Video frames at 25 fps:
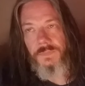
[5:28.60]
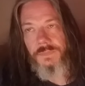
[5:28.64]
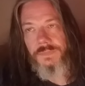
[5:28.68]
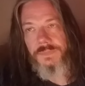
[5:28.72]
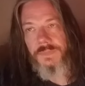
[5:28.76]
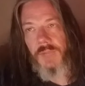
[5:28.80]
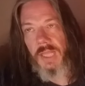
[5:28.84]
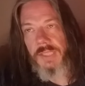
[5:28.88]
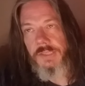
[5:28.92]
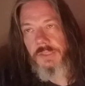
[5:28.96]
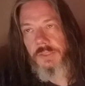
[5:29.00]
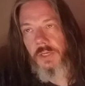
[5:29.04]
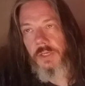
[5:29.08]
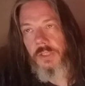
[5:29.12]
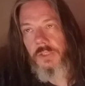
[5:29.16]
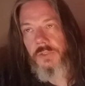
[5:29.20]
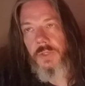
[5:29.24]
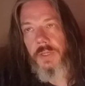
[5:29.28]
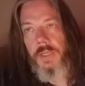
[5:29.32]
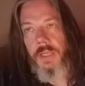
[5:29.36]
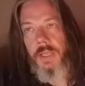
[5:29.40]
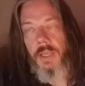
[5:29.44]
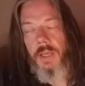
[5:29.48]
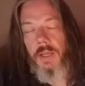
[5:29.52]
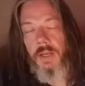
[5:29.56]
I started
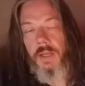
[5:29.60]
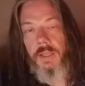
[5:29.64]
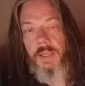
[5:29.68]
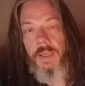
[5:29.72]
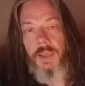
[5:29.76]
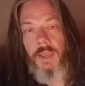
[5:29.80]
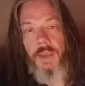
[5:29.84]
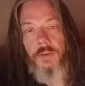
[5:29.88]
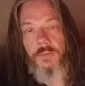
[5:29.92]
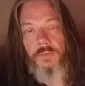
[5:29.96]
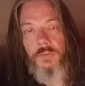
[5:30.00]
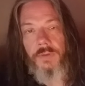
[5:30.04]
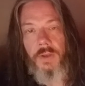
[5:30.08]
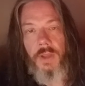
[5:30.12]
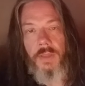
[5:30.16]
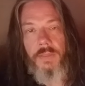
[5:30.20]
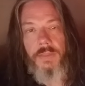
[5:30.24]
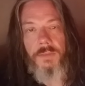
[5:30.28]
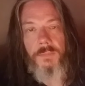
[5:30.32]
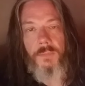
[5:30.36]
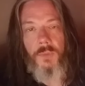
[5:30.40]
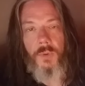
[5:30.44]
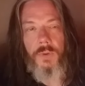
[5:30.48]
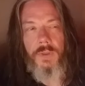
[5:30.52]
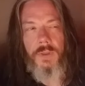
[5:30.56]
drinking on occasion.
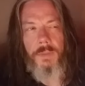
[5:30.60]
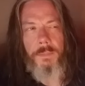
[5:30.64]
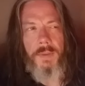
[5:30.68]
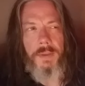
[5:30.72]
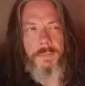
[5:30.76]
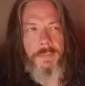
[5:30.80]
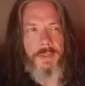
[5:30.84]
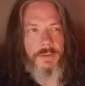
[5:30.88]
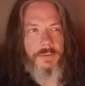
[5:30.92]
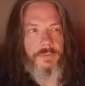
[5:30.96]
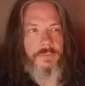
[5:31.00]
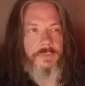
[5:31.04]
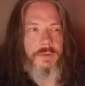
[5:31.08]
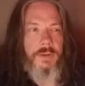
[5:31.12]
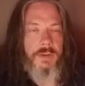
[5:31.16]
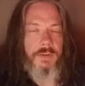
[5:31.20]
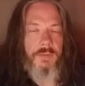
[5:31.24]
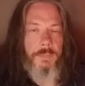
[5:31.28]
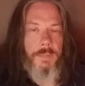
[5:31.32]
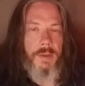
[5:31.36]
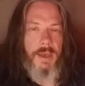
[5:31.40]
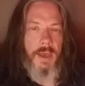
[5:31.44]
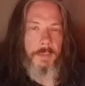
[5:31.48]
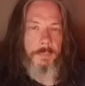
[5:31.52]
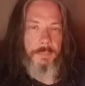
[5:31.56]
Nothing more than maybe a 6
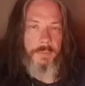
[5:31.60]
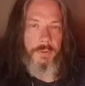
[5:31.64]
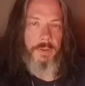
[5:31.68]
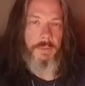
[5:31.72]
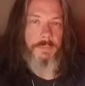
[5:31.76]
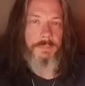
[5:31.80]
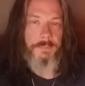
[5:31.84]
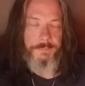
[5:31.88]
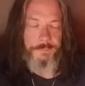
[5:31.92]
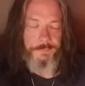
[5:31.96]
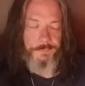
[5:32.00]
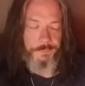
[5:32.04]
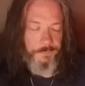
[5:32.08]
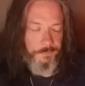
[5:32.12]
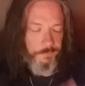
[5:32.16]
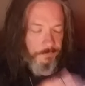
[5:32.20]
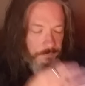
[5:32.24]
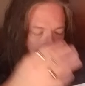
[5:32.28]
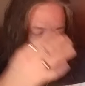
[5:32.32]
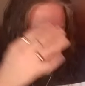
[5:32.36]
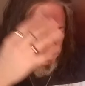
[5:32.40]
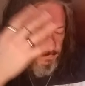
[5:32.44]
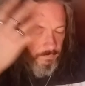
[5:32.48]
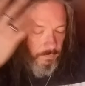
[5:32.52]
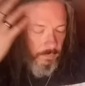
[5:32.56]
pack, but
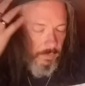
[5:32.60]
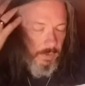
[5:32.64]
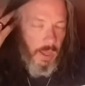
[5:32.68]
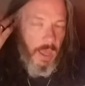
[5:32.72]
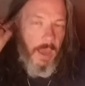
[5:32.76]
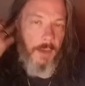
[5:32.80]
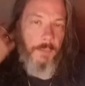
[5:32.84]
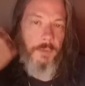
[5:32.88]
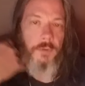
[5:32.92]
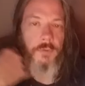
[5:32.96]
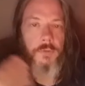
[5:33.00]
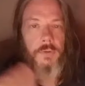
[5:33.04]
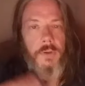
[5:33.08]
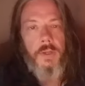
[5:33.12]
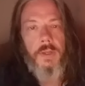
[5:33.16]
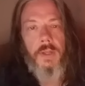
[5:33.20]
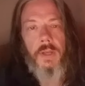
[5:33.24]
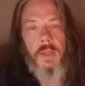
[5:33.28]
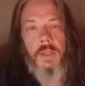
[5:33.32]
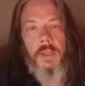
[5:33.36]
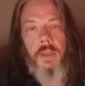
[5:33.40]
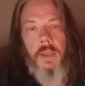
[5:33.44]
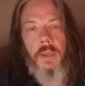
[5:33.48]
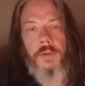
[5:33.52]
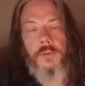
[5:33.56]
I would drink on
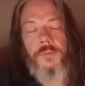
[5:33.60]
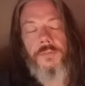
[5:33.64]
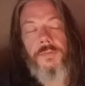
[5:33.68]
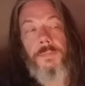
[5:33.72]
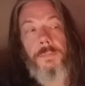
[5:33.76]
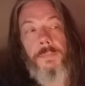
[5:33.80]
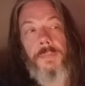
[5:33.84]
occasion.